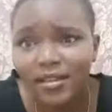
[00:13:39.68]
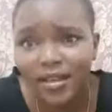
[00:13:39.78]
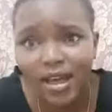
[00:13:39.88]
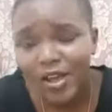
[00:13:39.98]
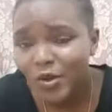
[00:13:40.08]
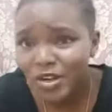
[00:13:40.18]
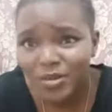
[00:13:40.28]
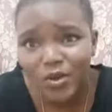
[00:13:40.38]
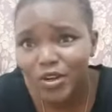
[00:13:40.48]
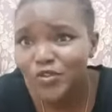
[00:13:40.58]
I don't want to be
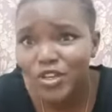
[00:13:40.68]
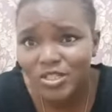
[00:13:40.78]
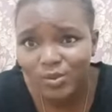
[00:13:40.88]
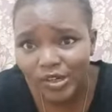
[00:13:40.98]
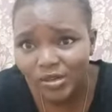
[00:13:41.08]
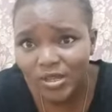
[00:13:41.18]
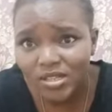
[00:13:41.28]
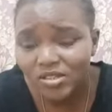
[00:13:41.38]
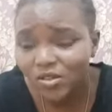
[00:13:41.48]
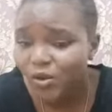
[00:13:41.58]
one of your experiments
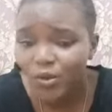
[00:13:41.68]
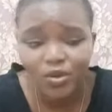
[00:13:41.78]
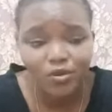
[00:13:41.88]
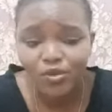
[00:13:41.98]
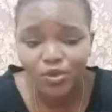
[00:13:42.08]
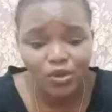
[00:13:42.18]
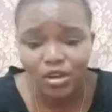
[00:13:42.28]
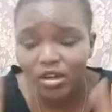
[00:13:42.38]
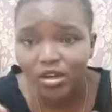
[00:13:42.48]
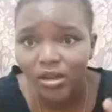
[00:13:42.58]
or one of your
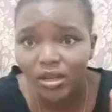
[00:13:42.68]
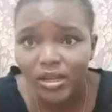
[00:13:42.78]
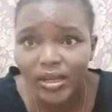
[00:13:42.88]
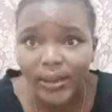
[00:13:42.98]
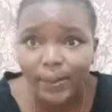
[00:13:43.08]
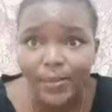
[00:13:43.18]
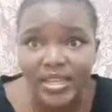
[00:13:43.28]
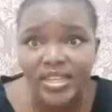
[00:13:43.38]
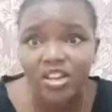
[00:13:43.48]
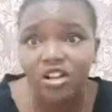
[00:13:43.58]

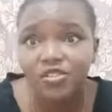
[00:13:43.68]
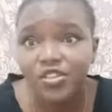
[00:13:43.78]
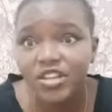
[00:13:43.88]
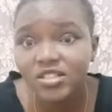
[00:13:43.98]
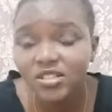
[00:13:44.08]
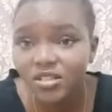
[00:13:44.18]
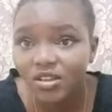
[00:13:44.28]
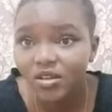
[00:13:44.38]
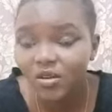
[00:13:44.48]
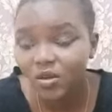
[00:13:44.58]
mini girlfriends
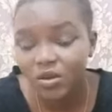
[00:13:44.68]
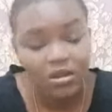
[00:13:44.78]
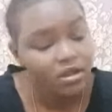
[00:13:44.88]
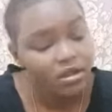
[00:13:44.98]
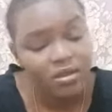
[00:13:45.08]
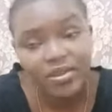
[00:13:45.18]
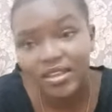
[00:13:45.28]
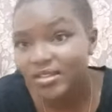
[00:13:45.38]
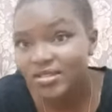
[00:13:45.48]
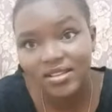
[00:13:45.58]

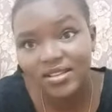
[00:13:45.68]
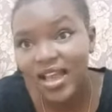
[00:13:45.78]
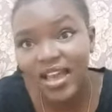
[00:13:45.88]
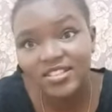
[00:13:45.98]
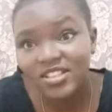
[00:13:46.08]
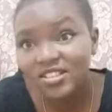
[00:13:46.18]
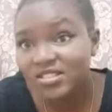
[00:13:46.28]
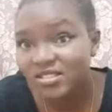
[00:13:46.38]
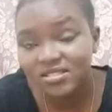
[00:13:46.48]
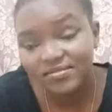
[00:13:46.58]
because guys are
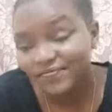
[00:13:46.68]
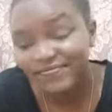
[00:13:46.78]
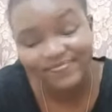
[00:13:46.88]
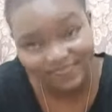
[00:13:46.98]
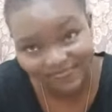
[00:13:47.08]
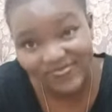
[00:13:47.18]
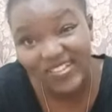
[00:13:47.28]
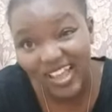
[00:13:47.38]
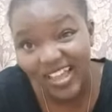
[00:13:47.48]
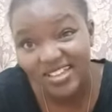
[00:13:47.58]
just
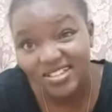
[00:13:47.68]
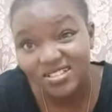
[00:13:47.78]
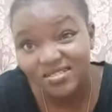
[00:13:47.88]
guys.